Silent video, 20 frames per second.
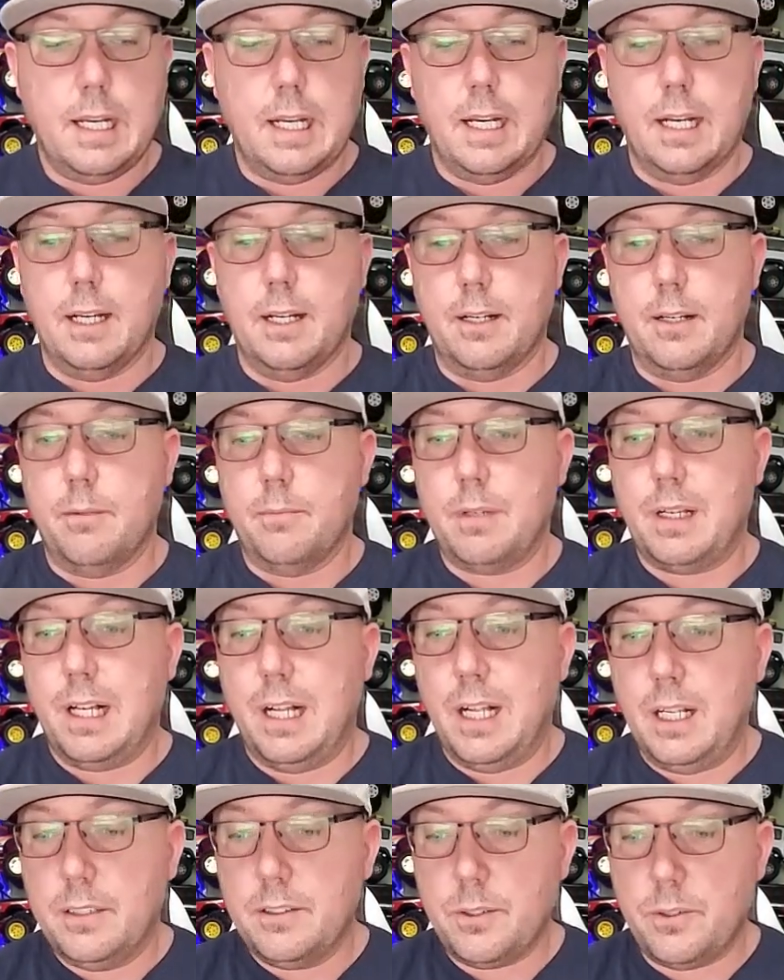
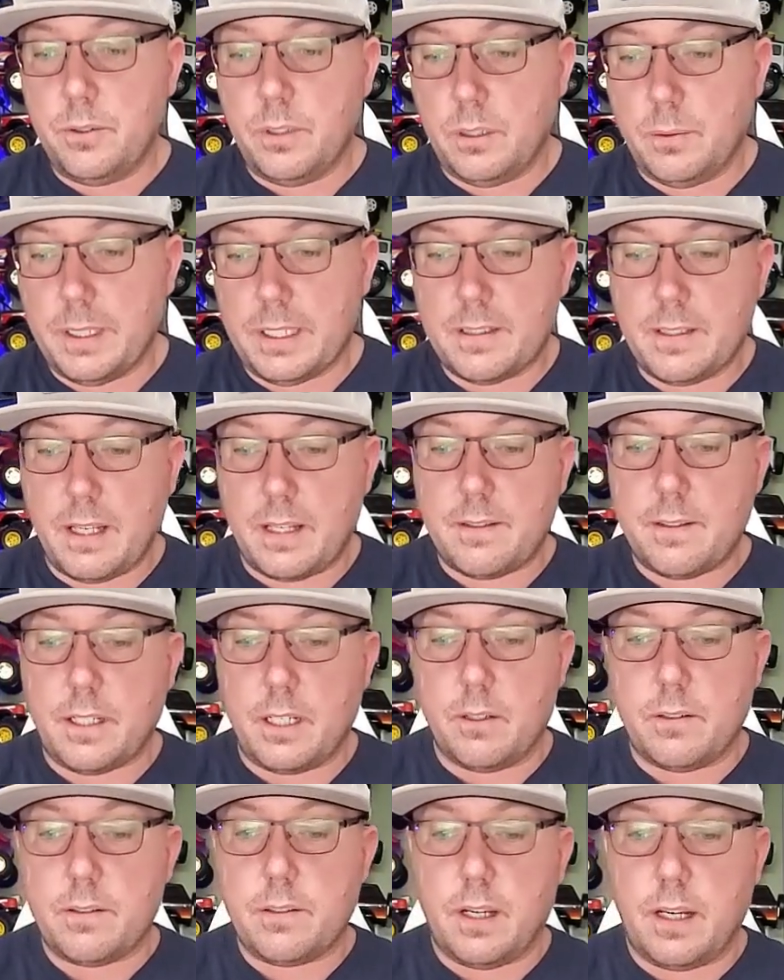I'll do a little bit of testing
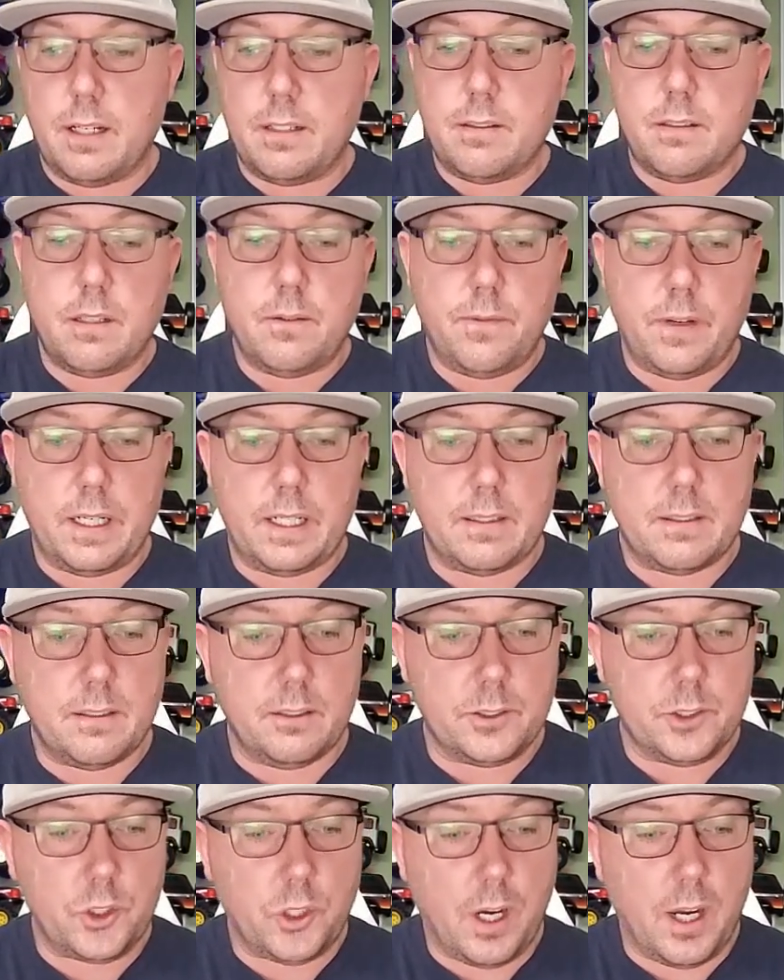outside, see if I can
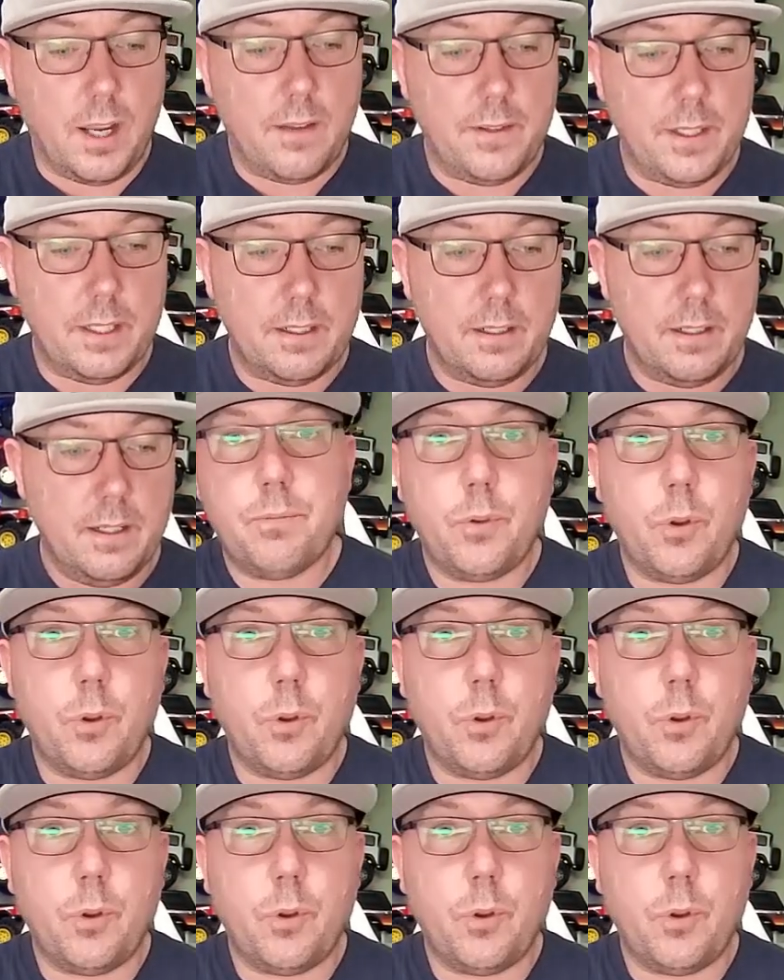still drive it.